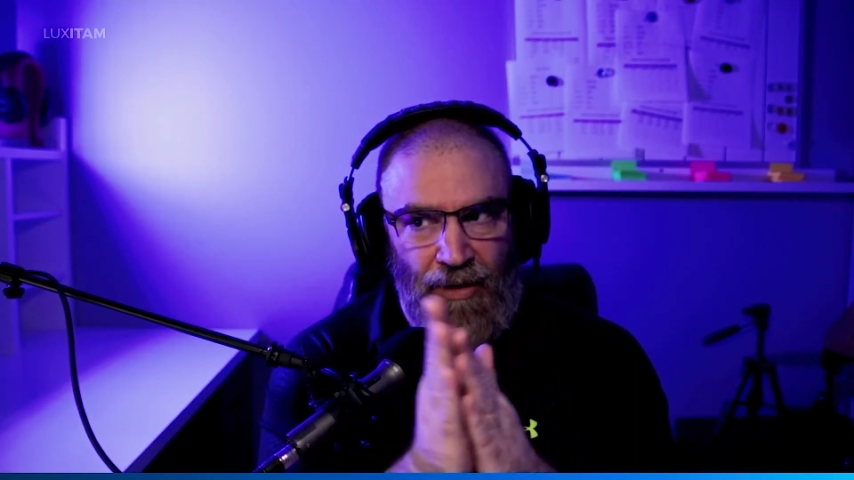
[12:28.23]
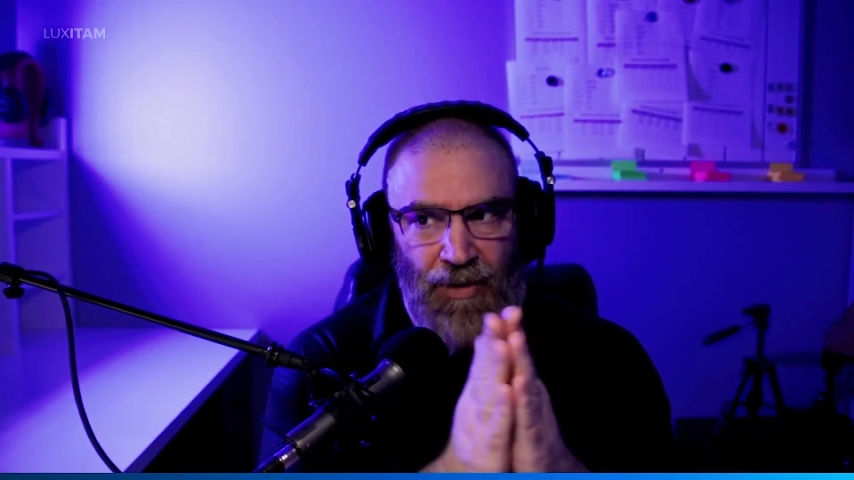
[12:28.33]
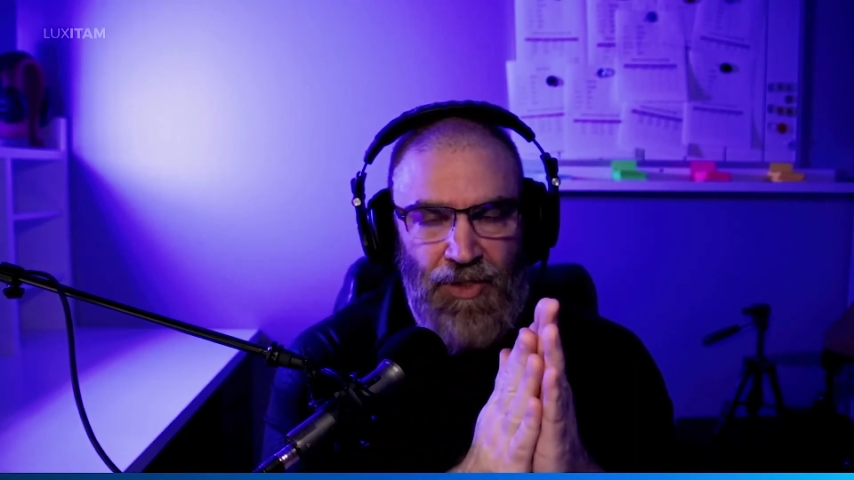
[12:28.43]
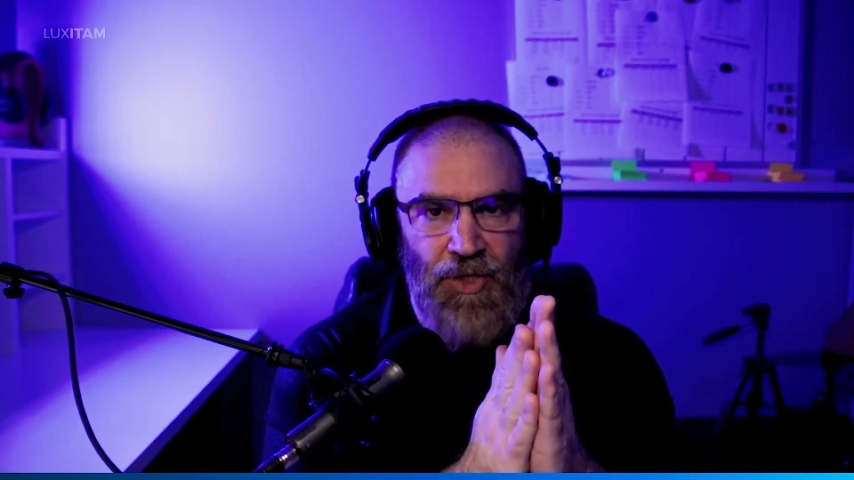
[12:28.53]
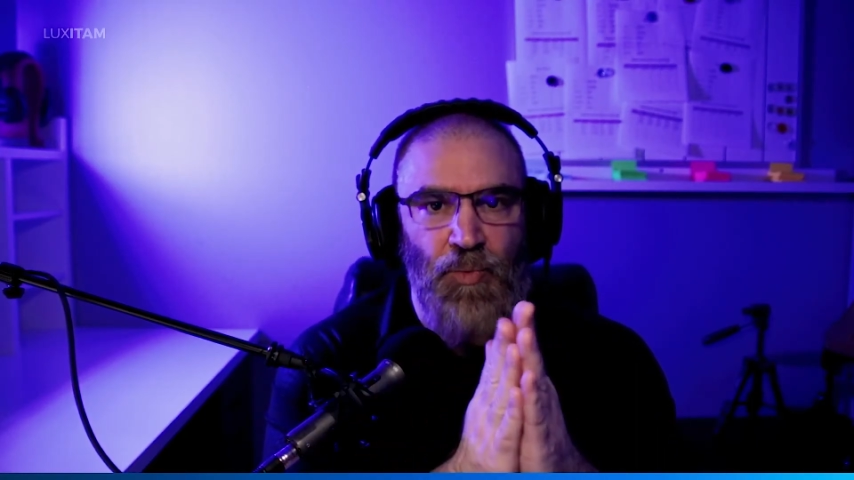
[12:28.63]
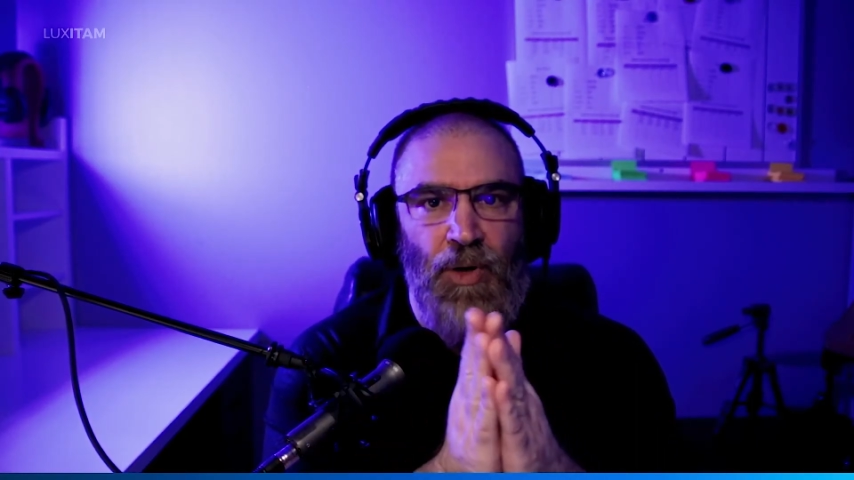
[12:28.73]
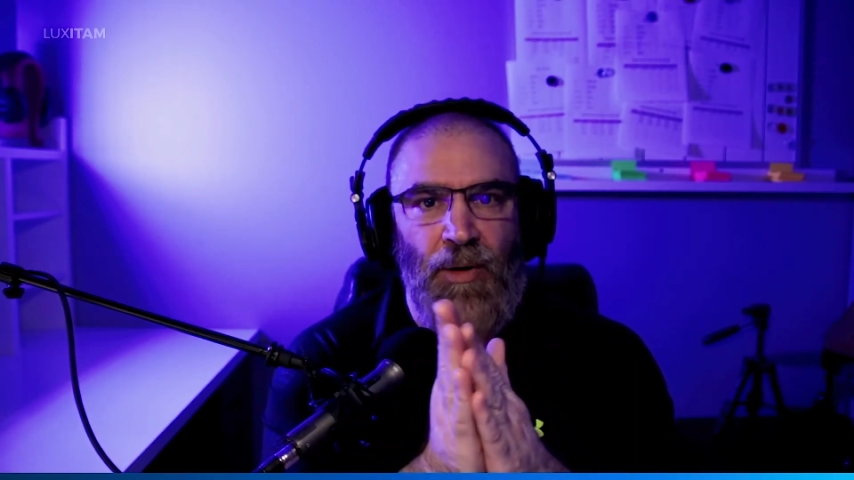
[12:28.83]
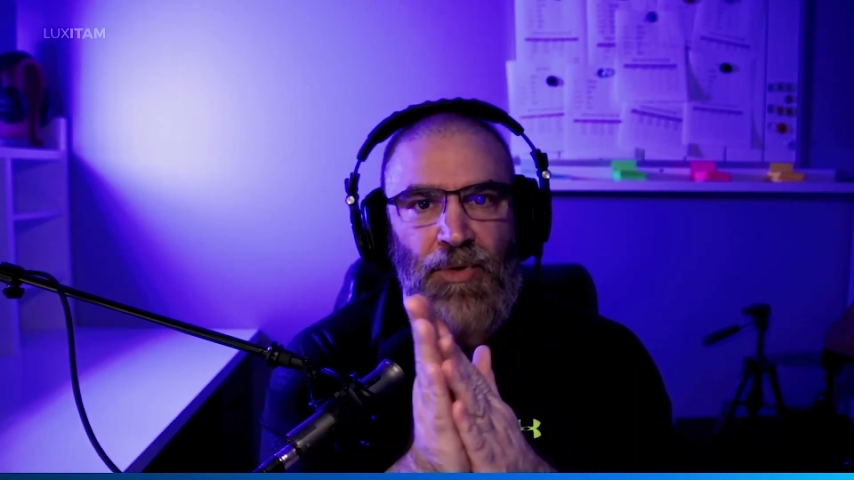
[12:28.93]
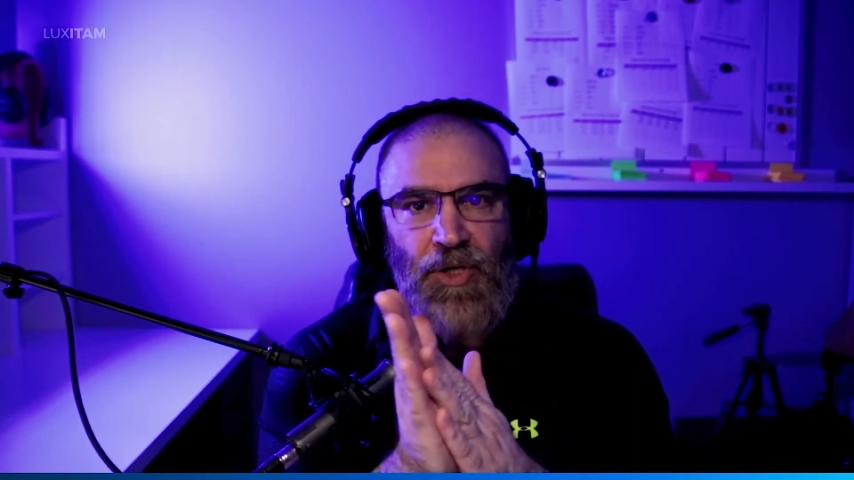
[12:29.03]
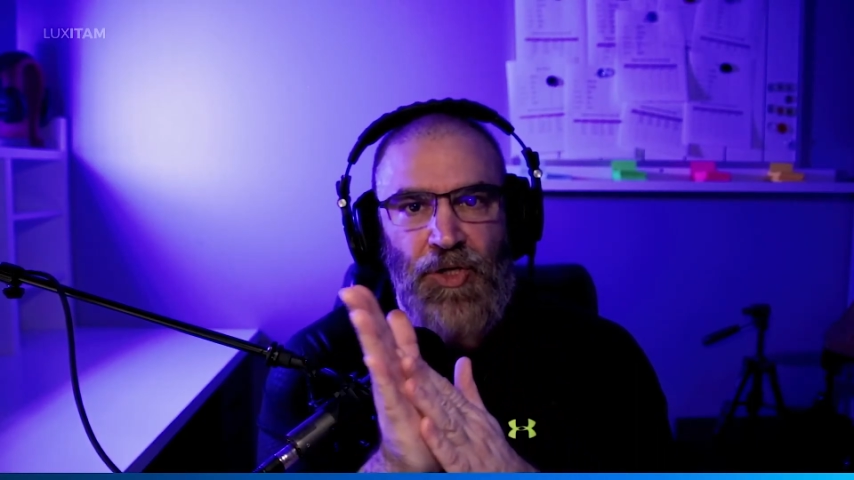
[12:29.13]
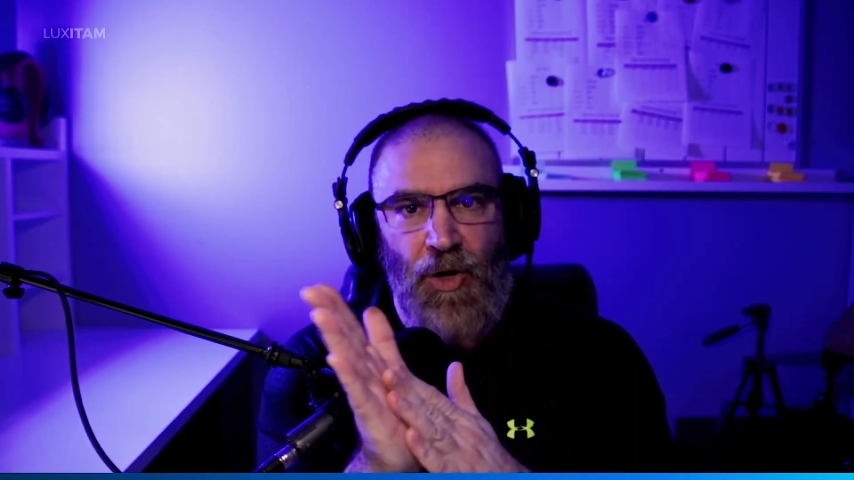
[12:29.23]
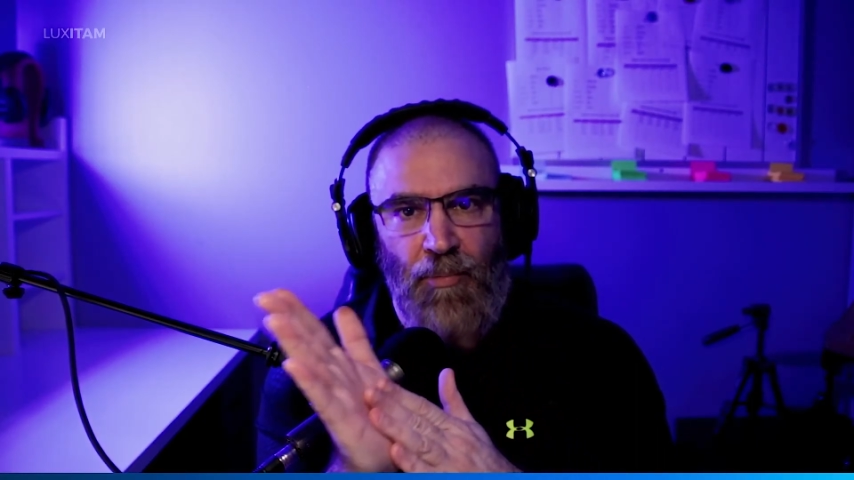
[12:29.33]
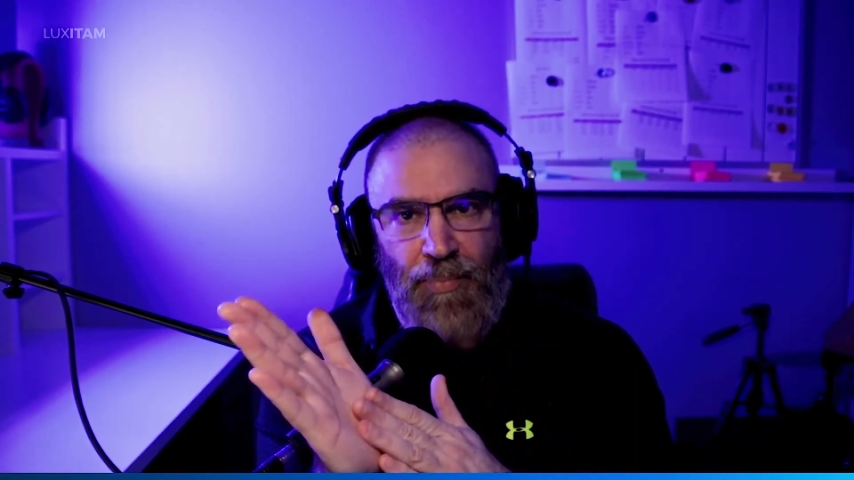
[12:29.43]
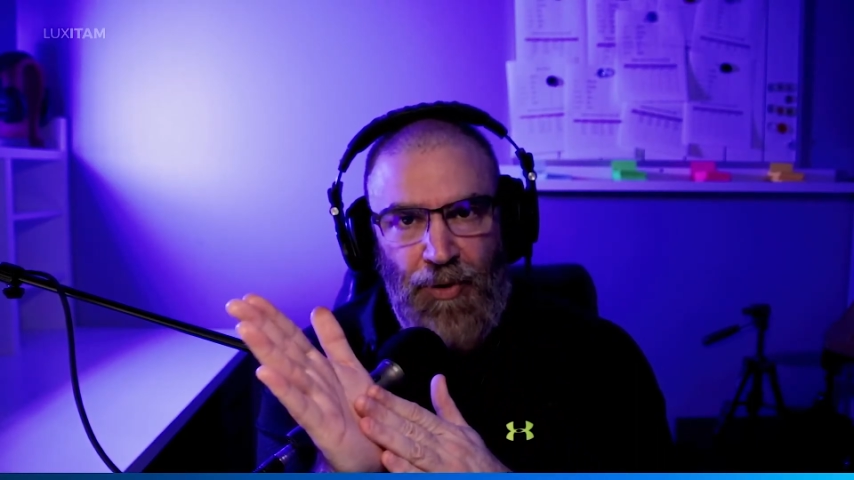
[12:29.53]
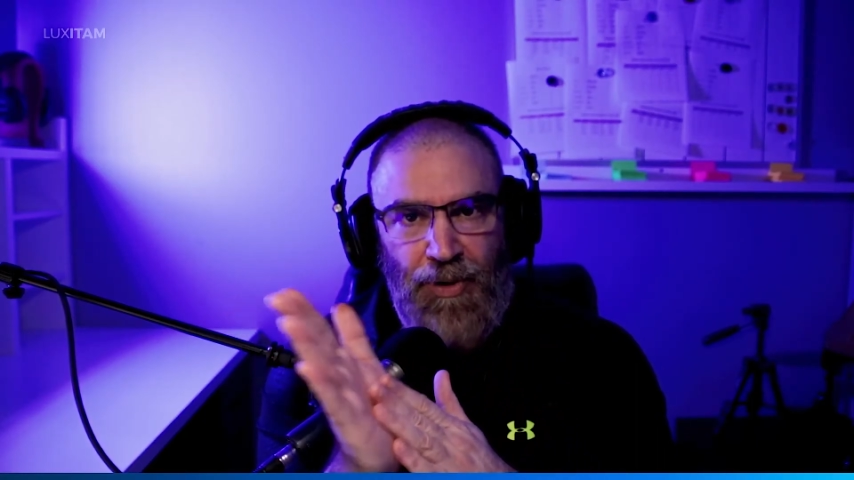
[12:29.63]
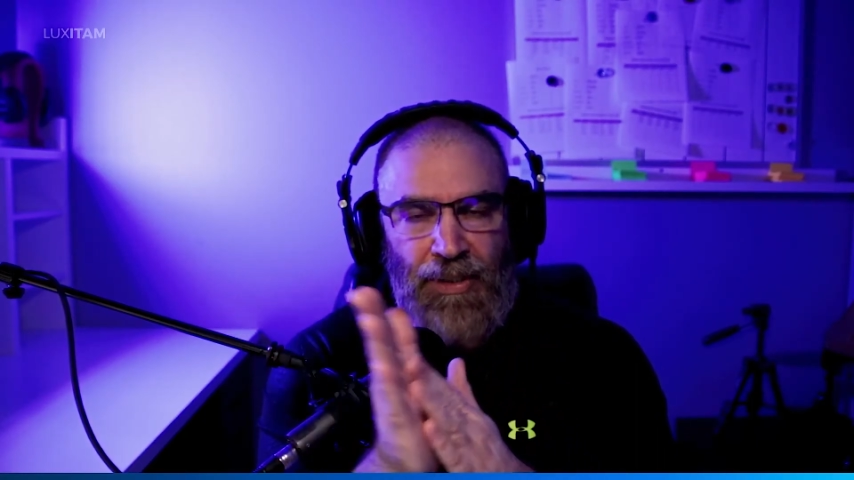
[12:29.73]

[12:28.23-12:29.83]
This is what I'm going to start building.